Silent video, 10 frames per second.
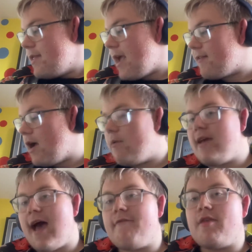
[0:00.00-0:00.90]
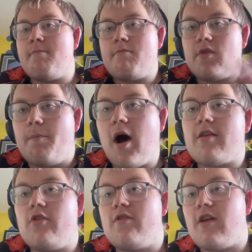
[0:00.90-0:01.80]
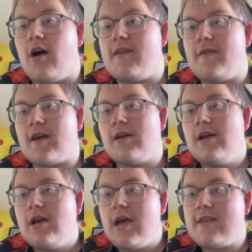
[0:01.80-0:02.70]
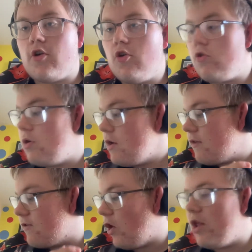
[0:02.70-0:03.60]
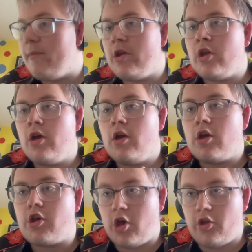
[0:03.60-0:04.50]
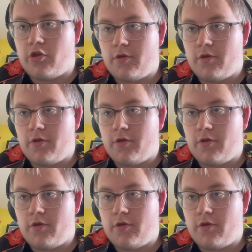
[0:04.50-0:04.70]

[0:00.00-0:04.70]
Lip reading: Next up, we have the person who started it all, Solomon Good.